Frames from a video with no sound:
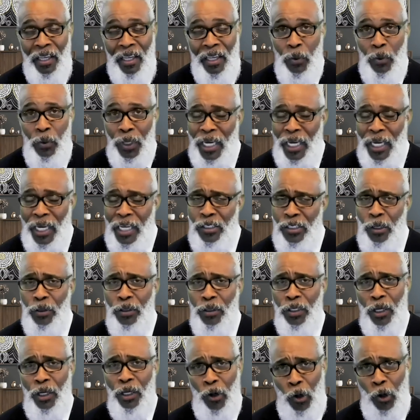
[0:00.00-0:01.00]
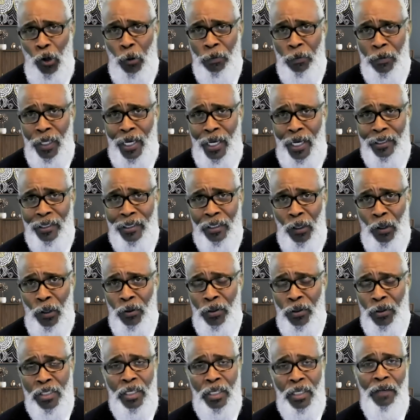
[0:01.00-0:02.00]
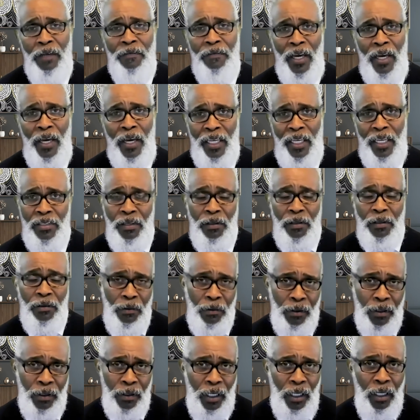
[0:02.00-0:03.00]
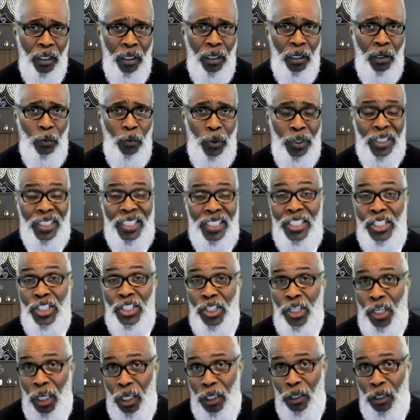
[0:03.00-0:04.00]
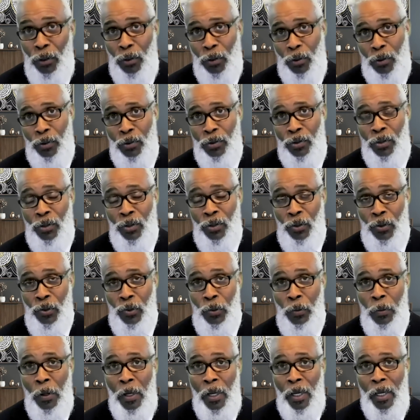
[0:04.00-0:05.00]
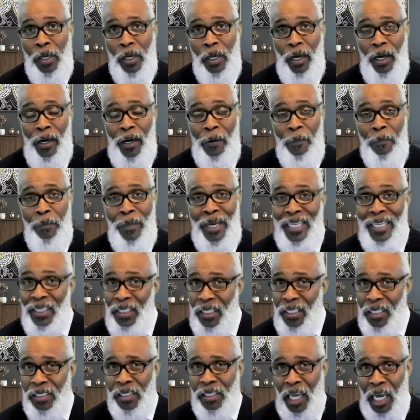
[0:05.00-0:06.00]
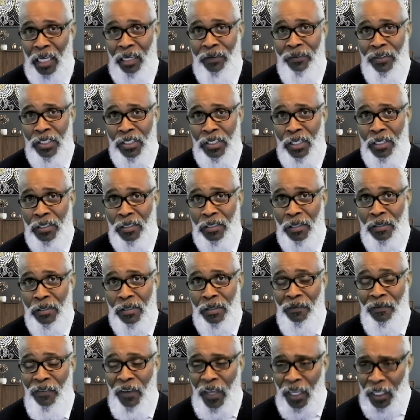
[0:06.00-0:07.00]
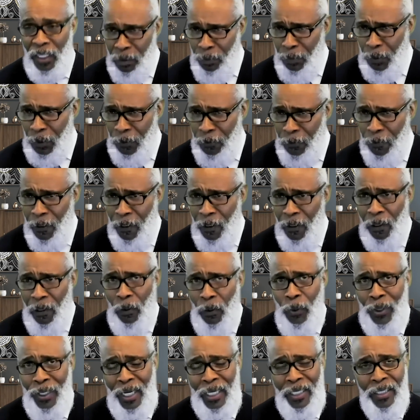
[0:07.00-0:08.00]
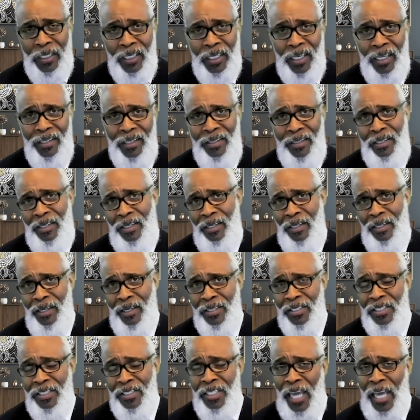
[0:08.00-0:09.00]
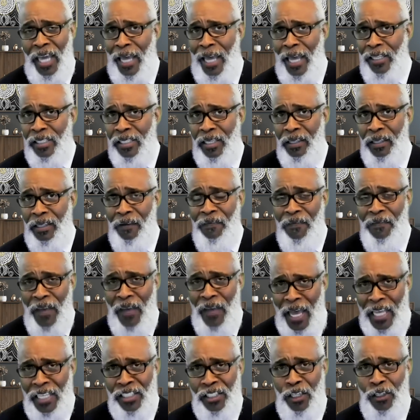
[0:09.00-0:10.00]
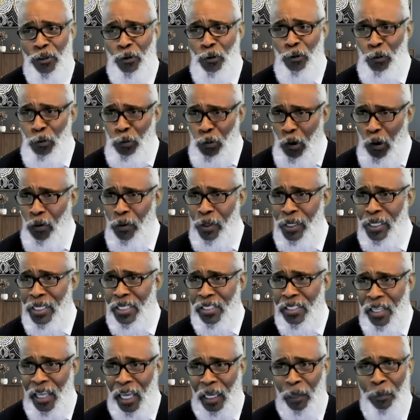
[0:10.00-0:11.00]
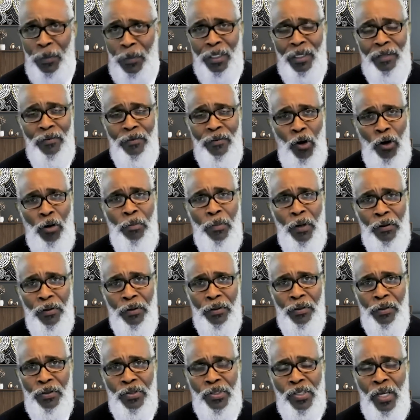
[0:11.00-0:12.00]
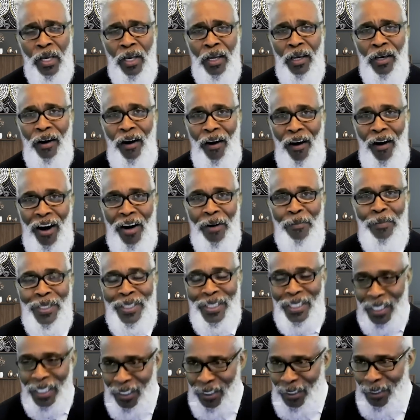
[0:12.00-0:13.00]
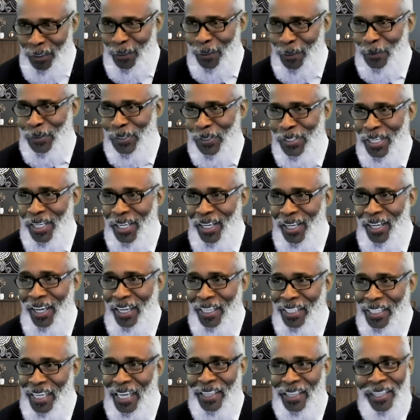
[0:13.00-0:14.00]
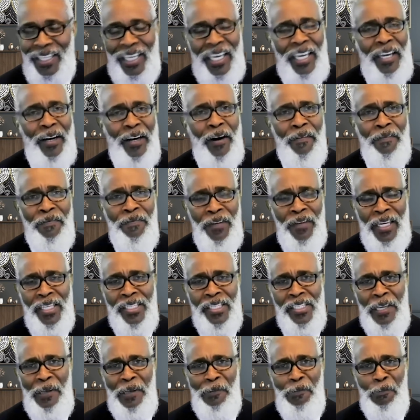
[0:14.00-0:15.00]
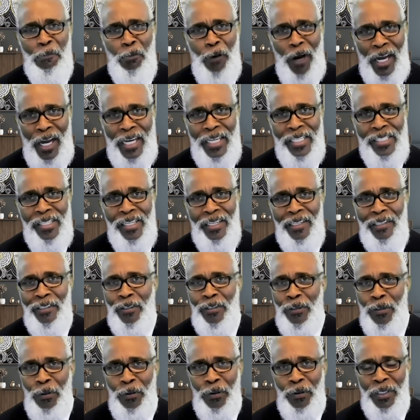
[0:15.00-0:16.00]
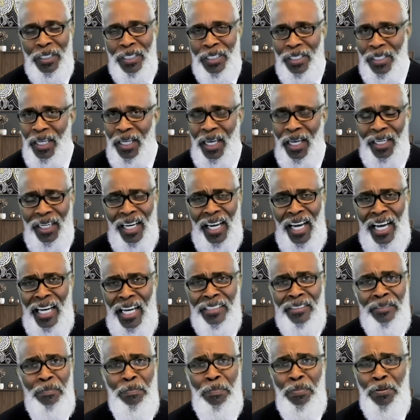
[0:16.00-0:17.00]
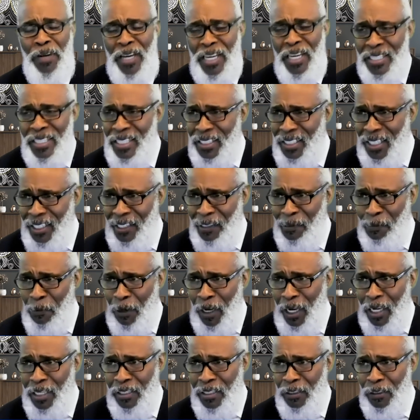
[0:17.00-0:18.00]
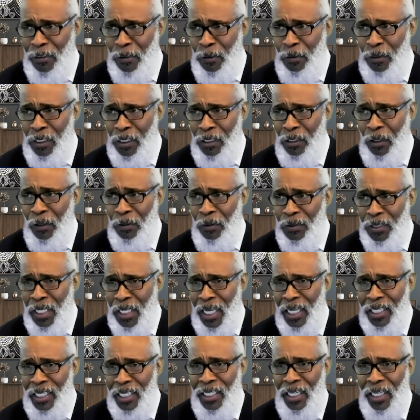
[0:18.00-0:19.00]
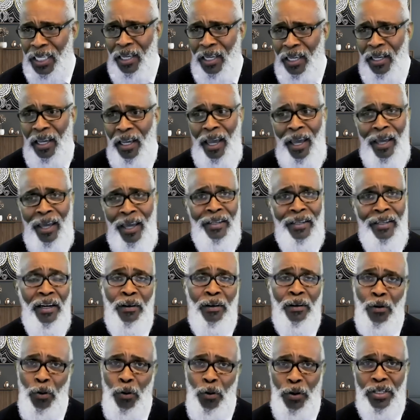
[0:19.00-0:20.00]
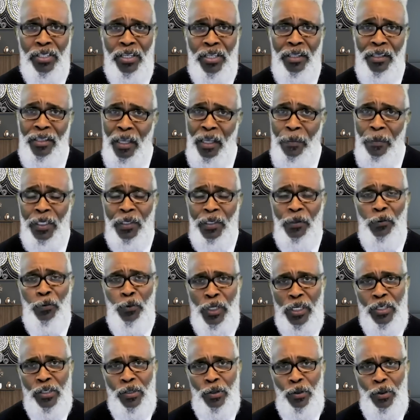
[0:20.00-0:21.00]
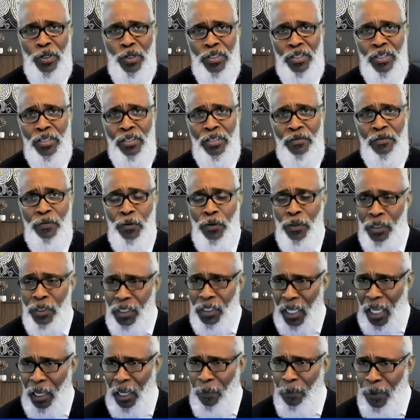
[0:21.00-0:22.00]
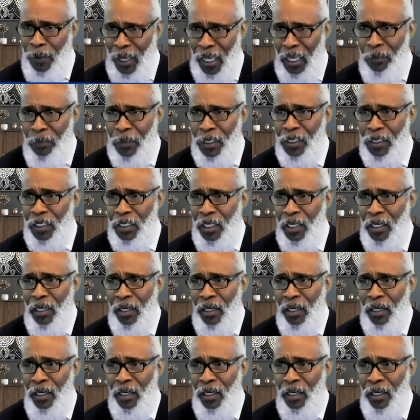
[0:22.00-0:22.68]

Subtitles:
Well, I certainly hope that the Golden State Finance Authority will continue to make this kind of assistance available. When I look at the stats, the fastest growing segment of homeowners are millennials. And yet they are facing rising student debt, unprecedented rising student loan debt, and of course, limited resources for down payment.